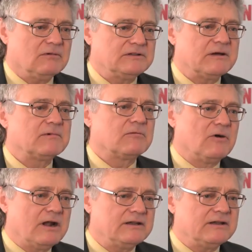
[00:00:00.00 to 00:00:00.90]
Well, number
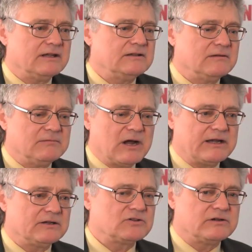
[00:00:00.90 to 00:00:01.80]
one, in the
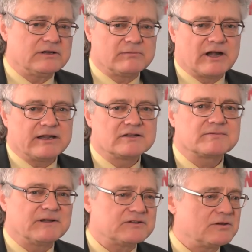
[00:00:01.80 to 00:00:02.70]
mining, junior mining
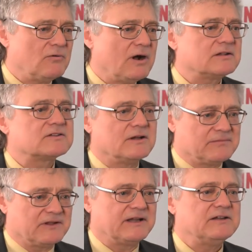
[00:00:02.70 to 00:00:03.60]
space, you want
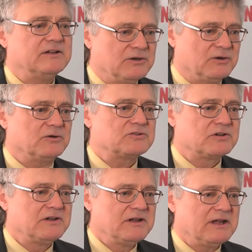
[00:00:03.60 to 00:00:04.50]
something huge.
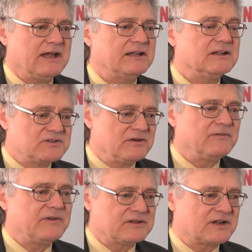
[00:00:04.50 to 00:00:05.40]
And the
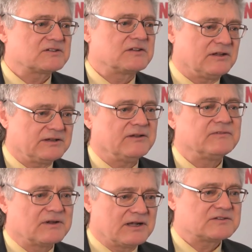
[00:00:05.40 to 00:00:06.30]
geophysics tell you
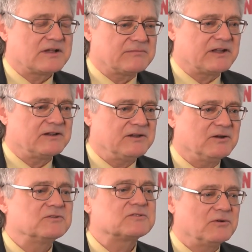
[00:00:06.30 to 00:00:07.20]
if you got something
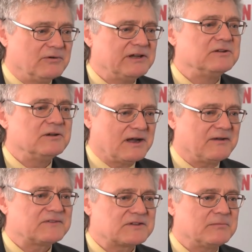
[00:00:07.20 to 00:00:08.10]
huge. So we do
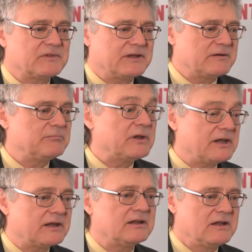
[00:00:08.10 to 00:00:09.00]
have something
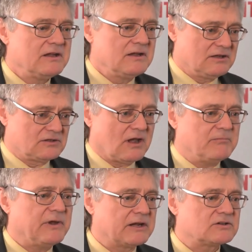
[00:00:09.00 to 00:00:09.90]
big a
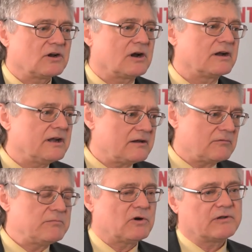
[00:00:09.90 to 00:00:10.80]
big target,
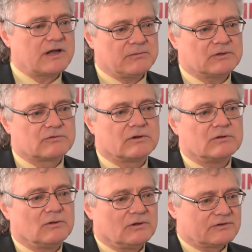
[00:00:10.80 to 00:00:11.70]
we put a couple
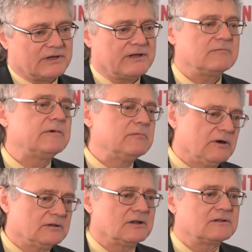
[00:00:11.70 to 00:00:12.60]
drill holes in it, we
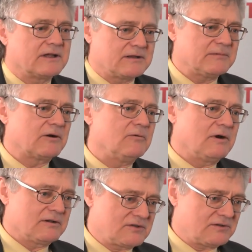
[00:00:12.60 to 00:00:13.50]
will look like a
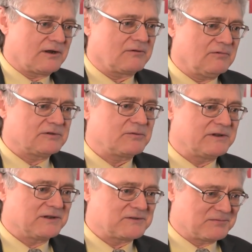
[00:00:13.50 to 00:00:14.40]
marijuana stock once we
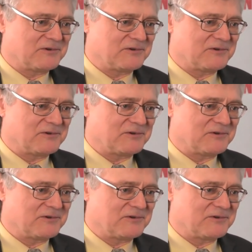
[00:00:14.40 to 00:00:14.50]
get some